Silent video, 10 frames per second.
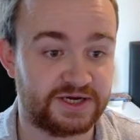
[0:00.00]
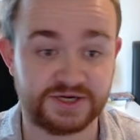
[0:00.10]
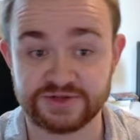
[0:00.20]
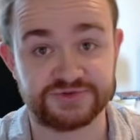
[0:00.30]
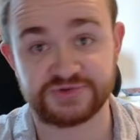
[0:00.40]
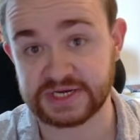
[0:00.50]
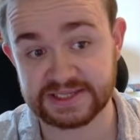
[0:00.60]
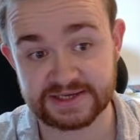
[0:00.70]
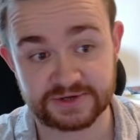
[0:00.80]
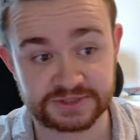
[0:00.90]
another
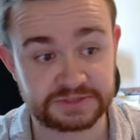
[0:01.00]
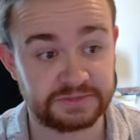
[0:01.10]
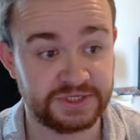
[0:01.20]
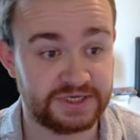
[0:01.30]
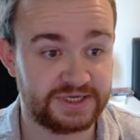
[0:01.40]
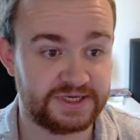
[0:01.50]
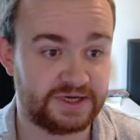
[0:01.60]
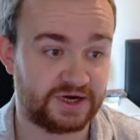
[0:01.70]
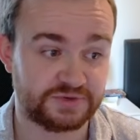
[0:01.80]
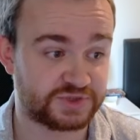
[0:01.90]
Trichiliacosm.
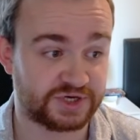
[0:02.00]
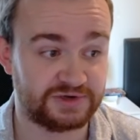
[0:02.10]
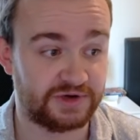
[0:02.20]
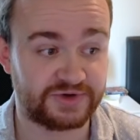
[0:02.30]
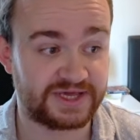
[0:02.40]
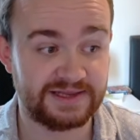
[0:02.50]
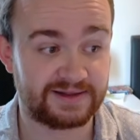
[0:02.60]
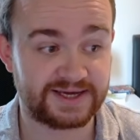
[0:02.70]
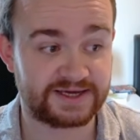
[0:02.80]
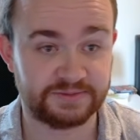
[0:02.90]
I'd also low-key
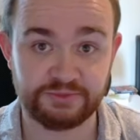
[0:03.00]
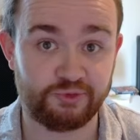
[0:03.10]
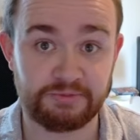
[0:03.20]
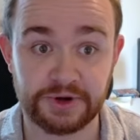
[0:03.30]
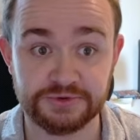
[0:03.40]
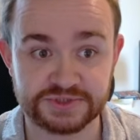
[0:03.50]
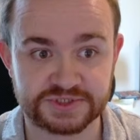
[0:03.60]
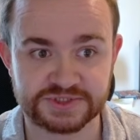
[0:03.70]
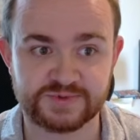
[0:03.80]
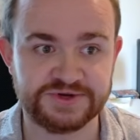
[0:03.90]
like more boats,
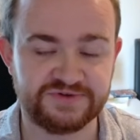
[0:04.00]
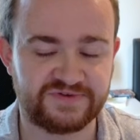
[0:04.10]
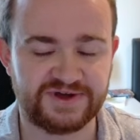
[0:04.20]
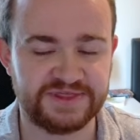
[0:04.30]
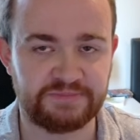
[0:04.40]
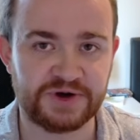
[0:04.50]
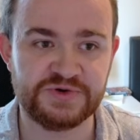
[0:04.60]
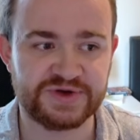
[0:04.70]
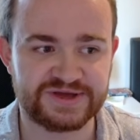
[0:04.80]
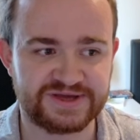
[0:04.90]
because when you find the
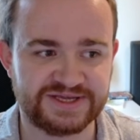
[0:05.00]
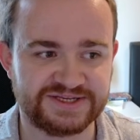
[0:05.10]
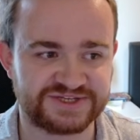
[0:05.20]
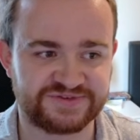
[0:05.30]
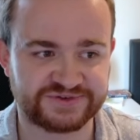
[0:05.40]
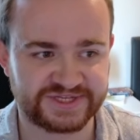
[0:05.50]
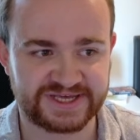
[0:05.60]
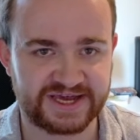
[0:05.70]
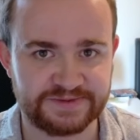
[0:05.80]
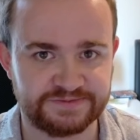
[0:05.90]
boat, it just feels like the
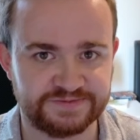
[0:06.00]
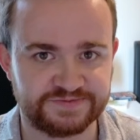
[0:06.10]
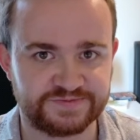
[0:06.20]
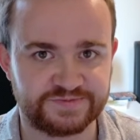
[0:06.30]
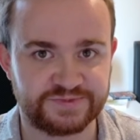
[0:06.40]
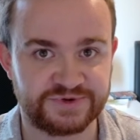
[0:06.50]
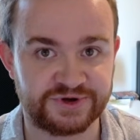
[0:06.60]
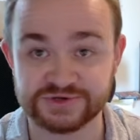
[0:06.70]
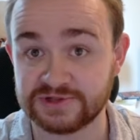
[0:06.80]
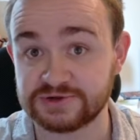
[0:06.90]
game
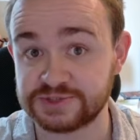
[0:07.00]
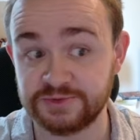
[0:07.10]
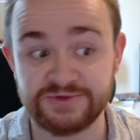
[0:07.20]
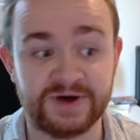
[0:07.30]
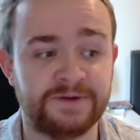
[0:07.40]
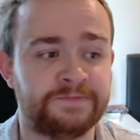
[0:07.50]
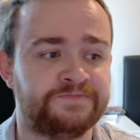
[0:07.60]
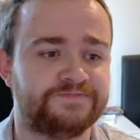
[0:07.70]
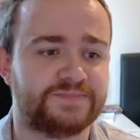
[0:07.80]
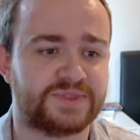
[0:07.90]
goes a lot smoother.
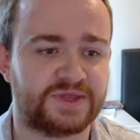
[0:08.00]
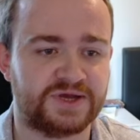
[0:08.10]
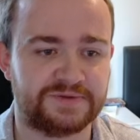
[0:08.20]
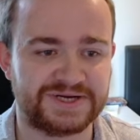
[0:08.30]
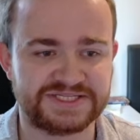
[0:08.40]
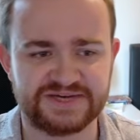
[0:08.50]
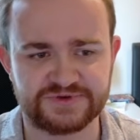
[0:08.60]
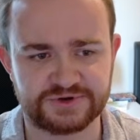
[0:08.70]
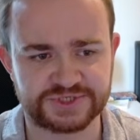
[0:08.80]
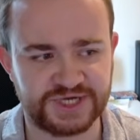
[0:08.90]
And
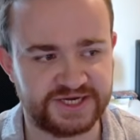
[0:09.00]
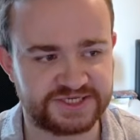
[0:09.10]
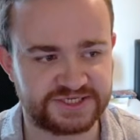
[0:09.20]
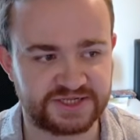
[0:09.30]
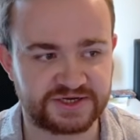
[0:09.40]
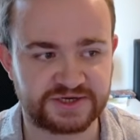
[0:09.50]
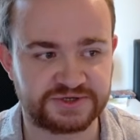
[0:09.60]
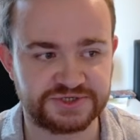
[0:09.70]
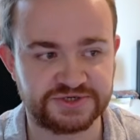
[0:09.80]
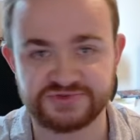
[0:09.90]
7 cost Shanks is another card you could